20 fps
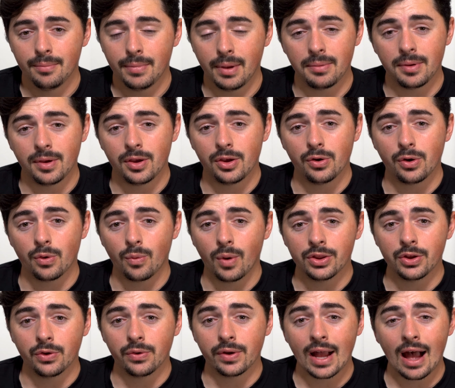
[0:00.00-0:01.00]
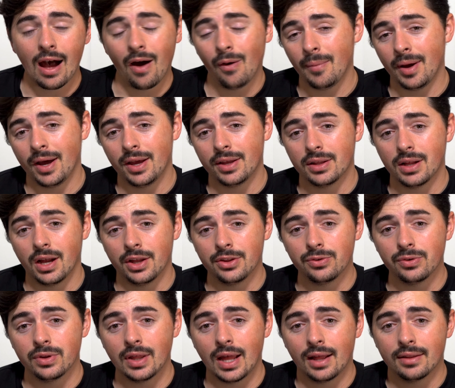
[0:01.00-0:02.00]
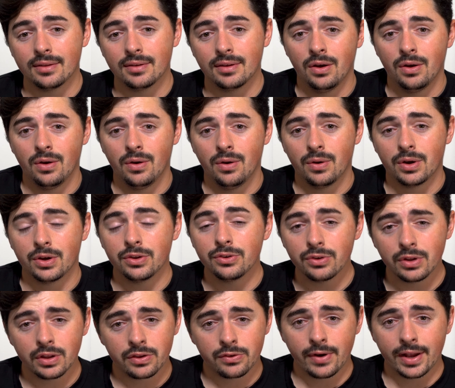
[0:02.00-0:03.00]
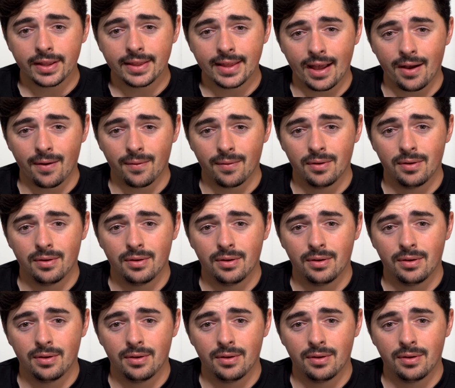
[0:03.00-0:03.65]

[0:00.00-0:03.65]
Maybe you're wondering, how might I do that? You can do this right now